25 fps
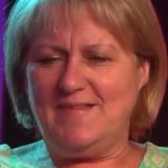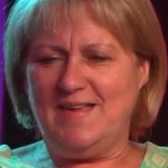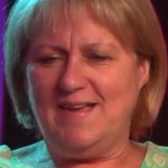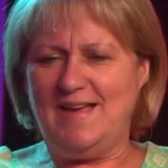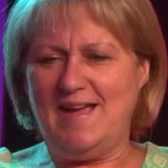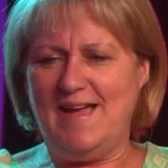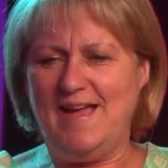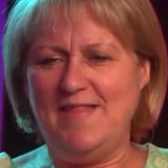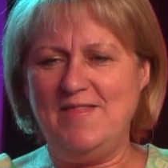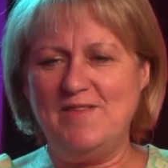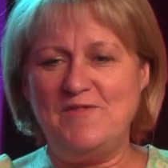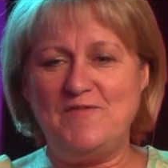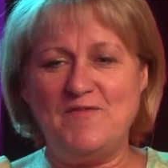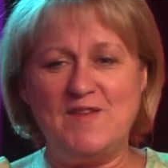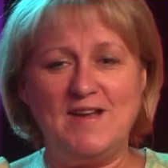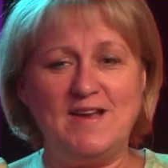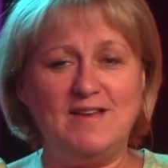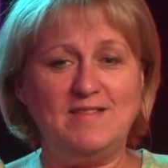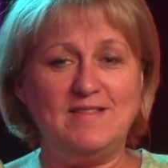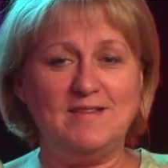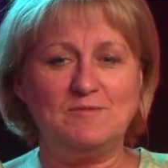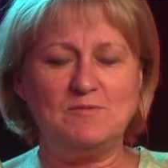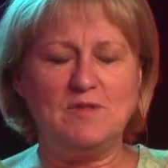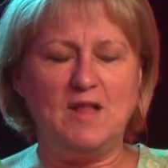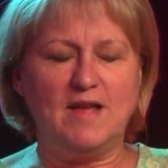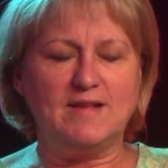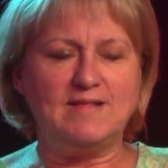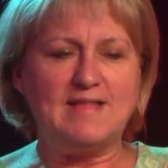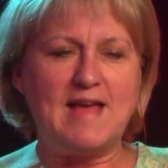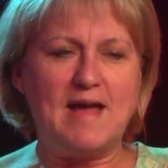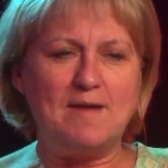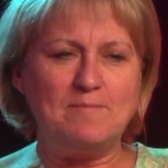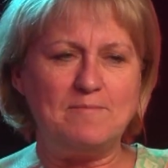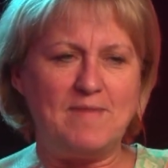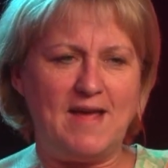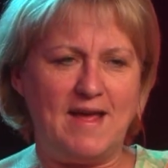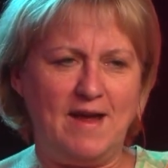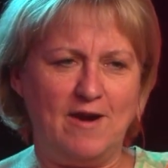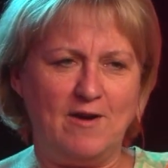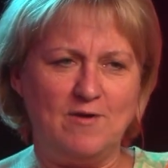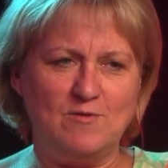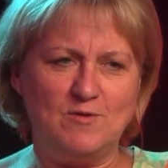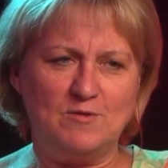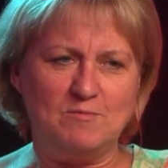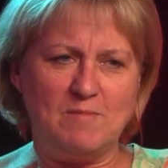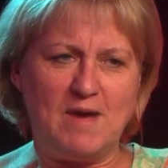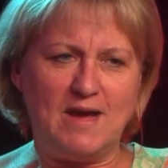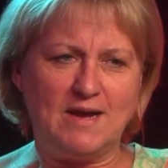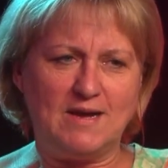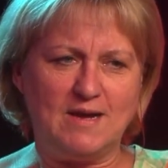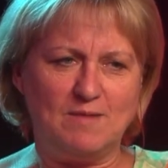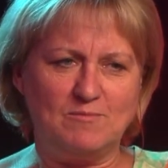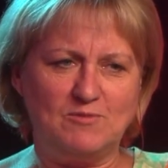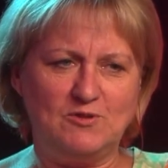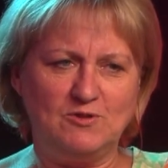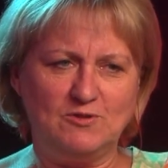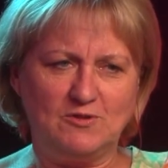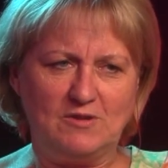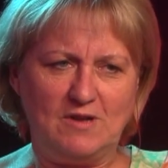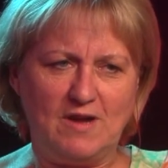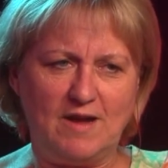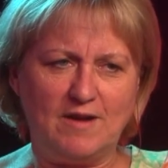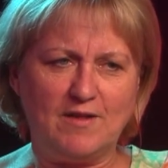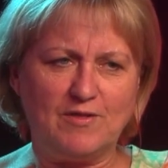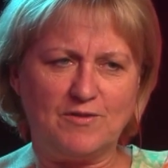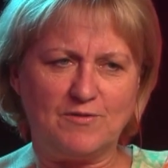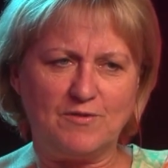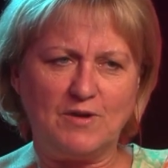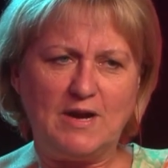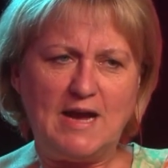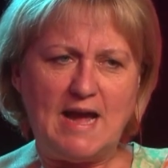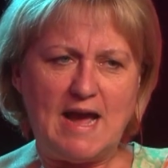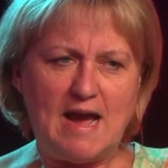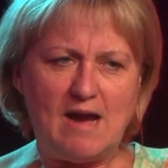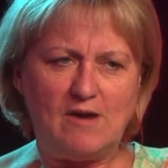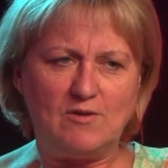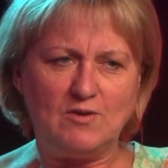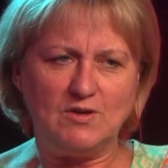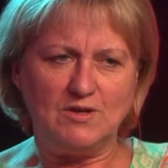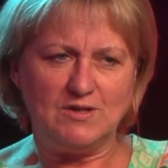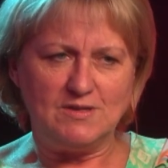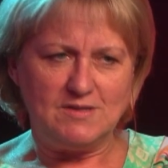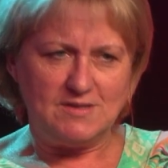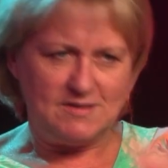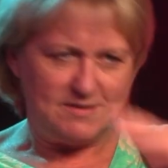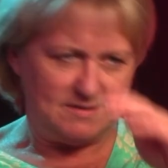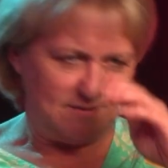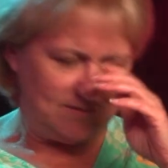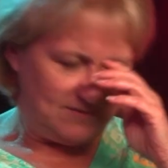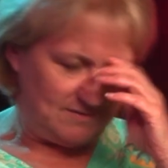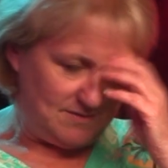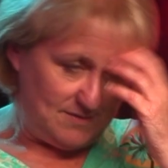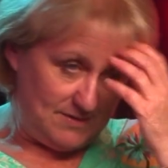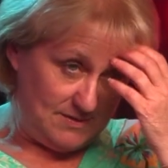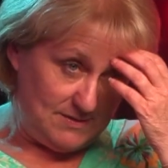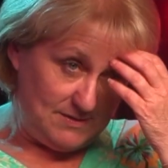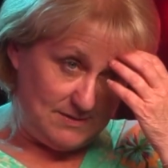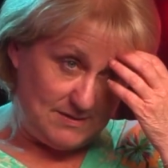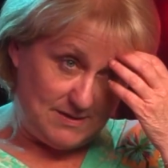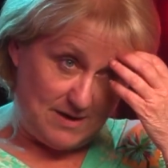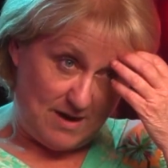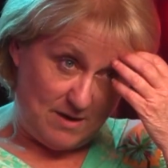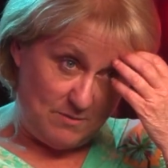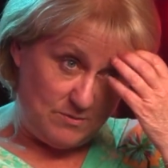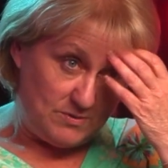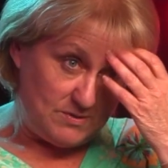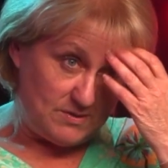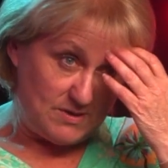And the funny thing, like that heroin makeup took like 3 hours because I was